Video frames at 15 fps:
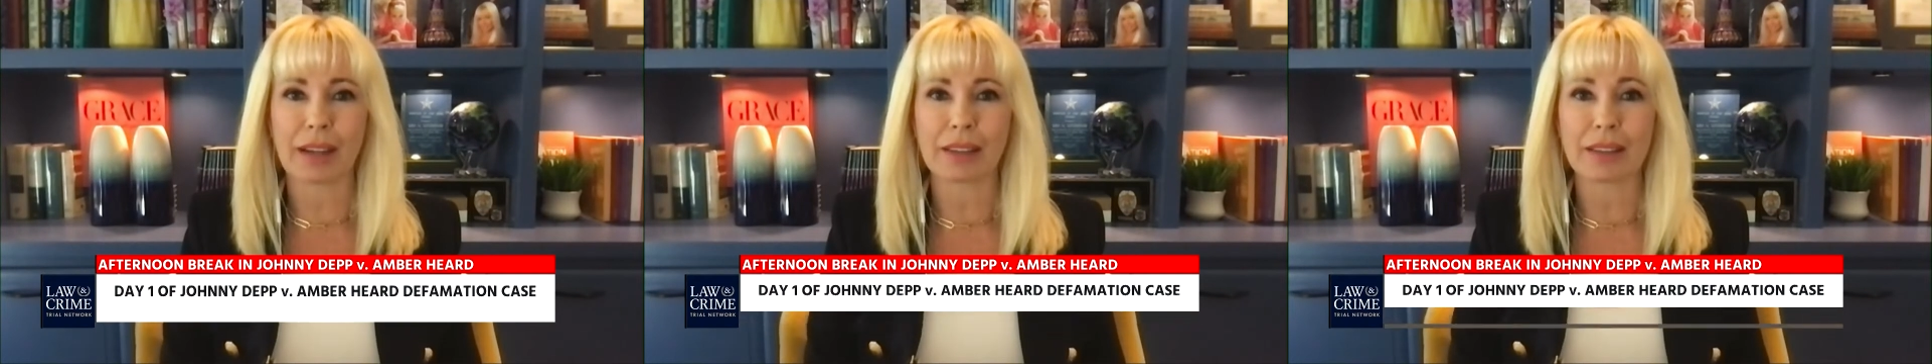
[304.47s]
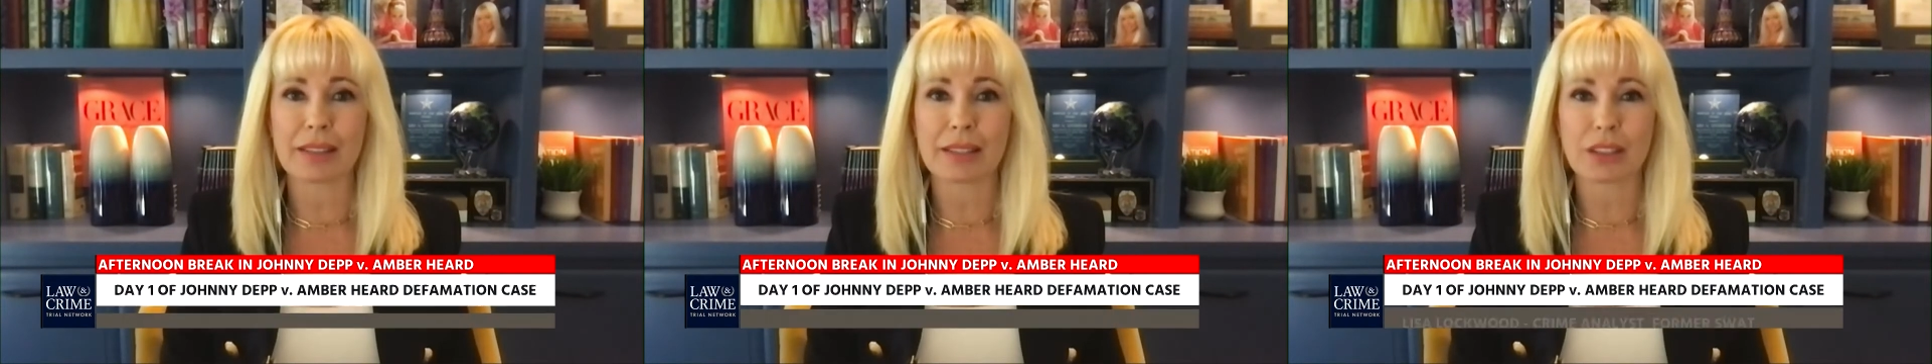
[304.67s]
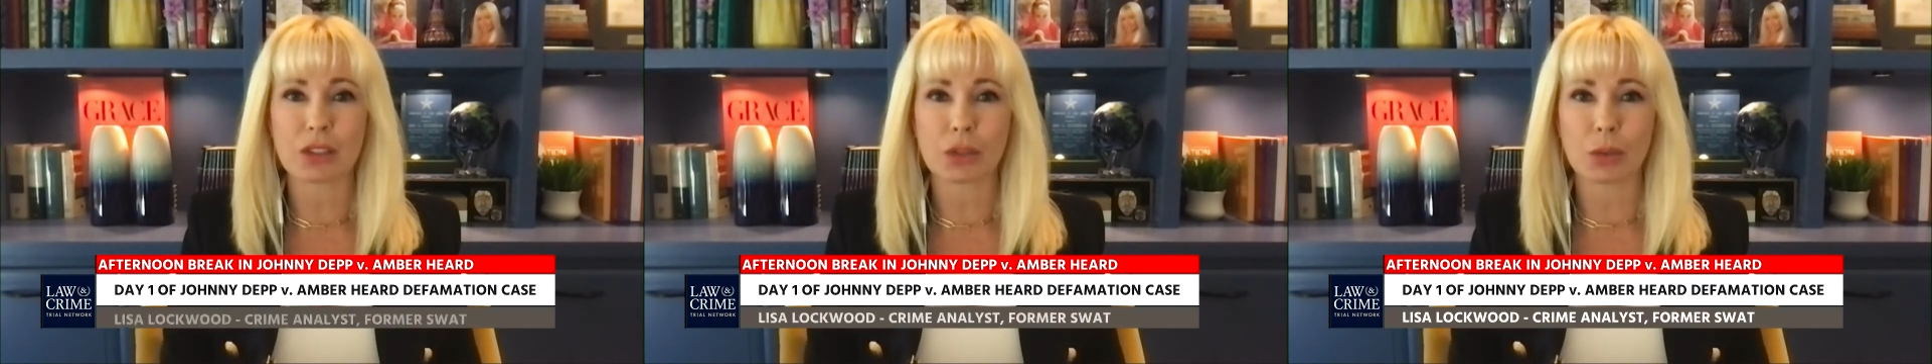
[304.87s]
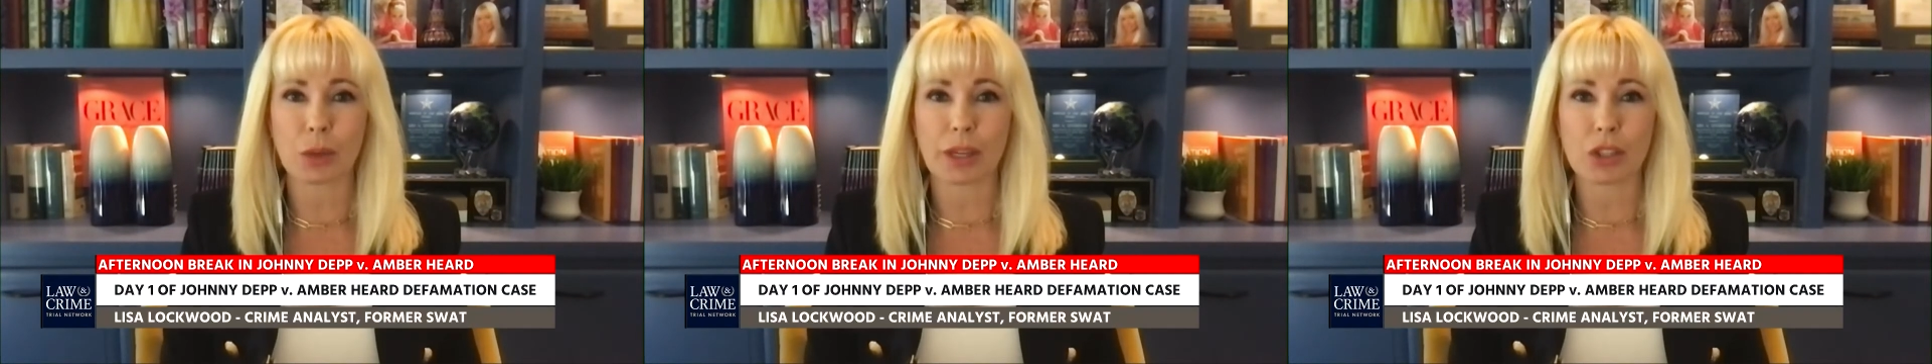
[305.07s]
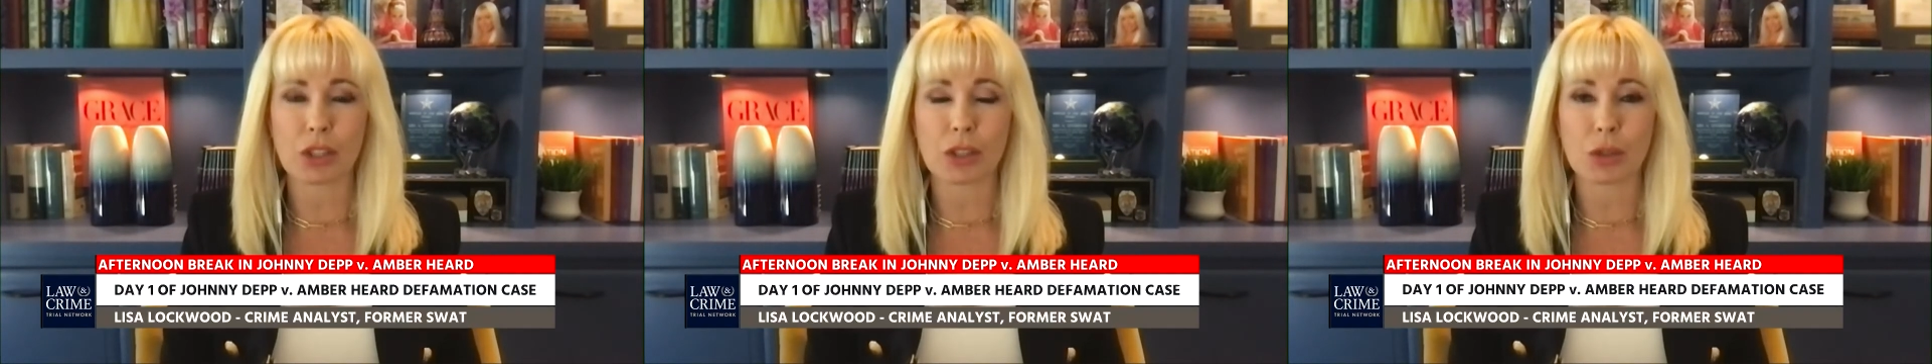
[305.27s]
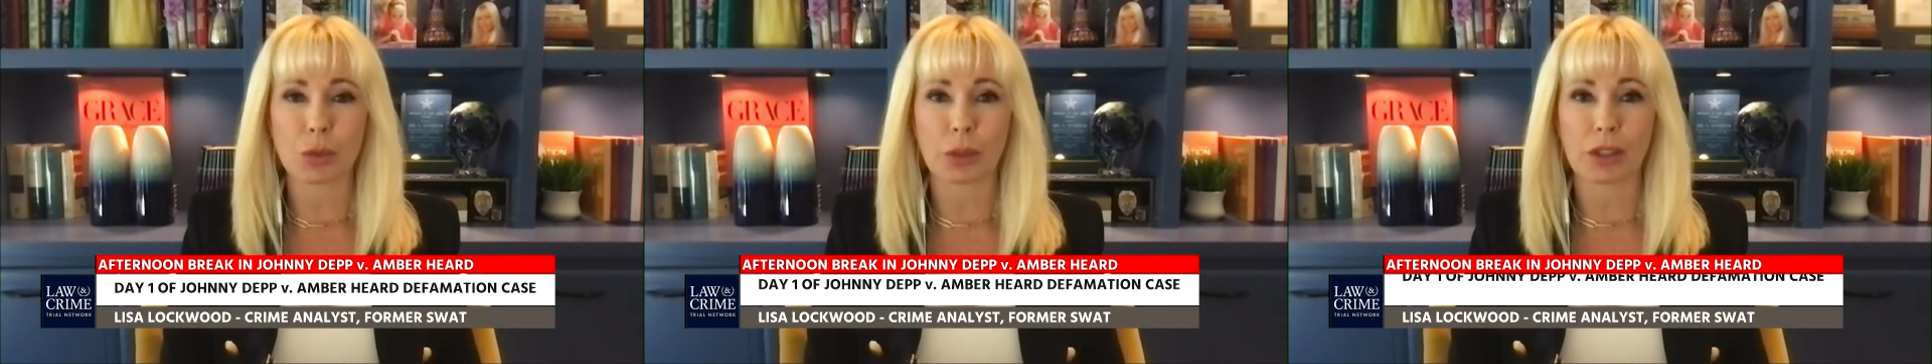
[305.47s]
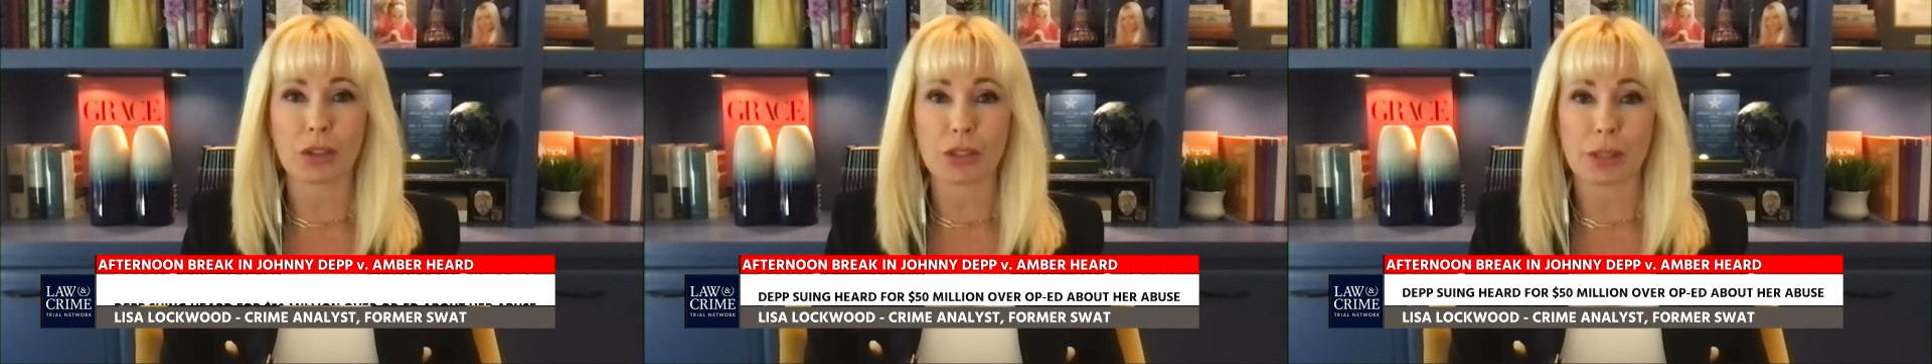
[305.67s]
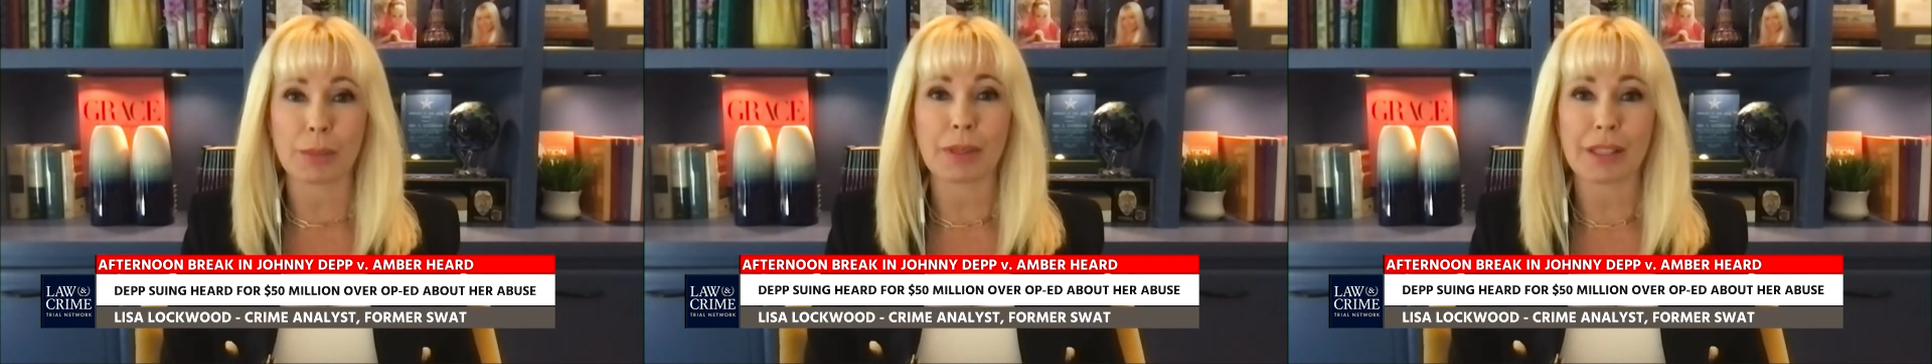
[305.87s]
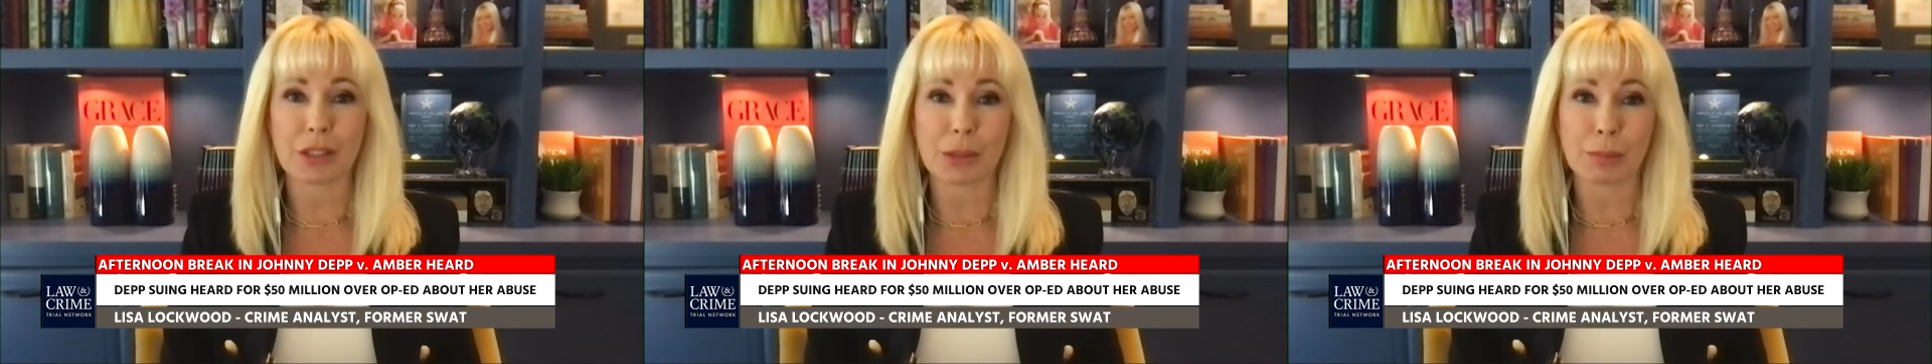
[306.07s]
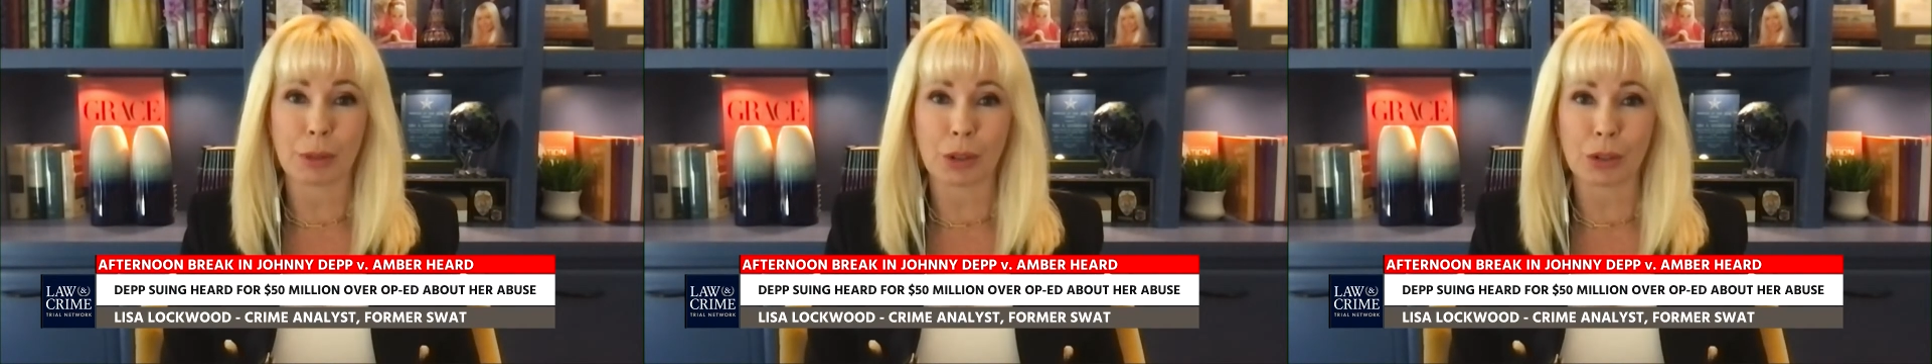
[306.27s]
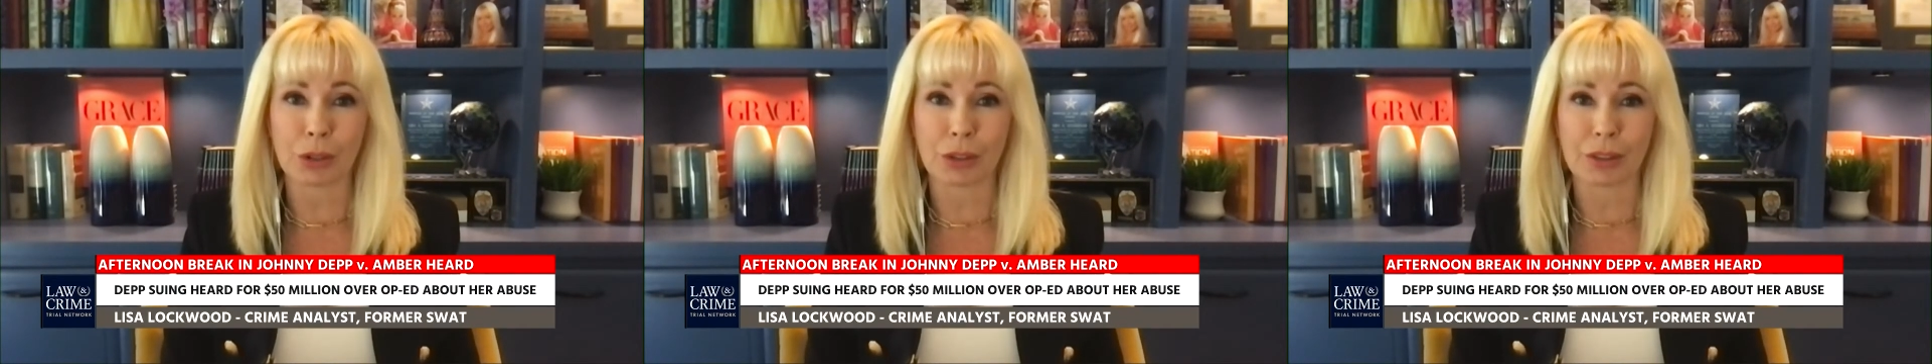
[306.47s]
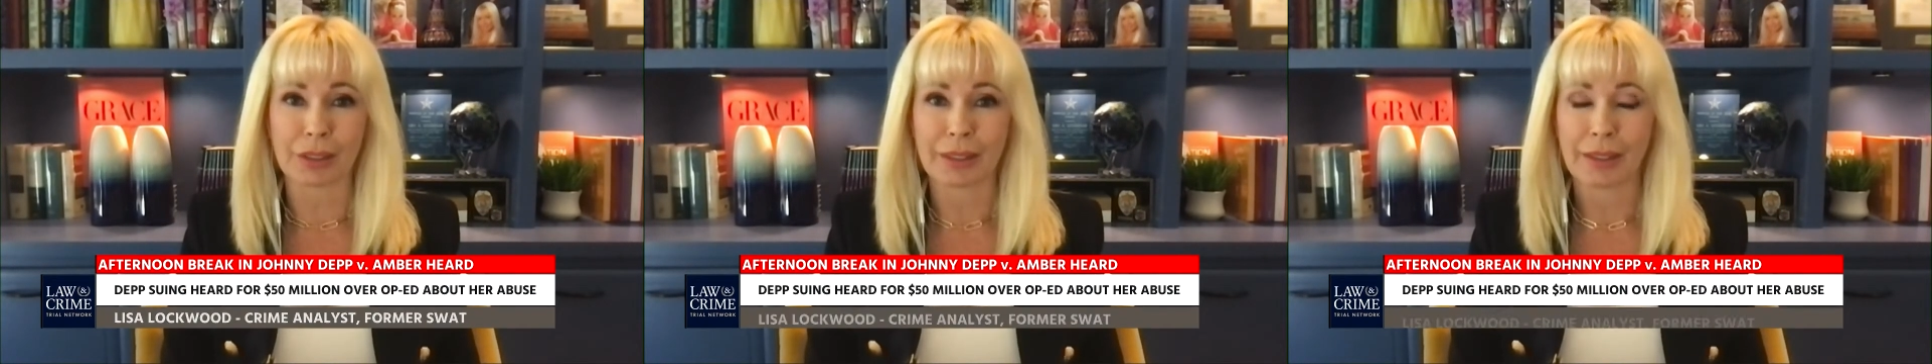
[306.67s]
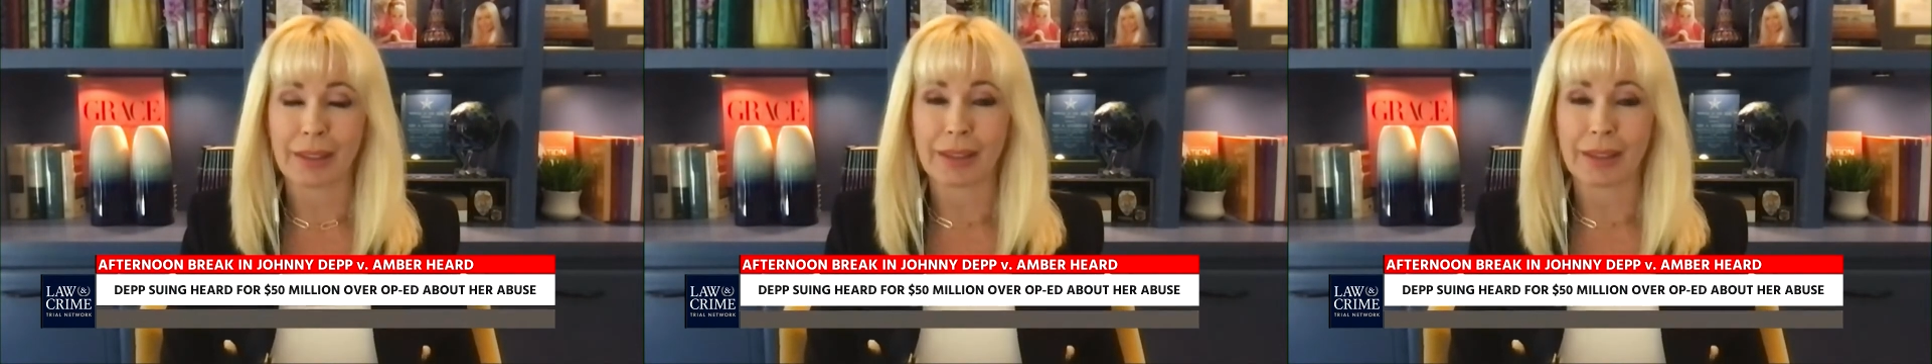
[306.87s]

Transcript: violence situations where somebody is murdered.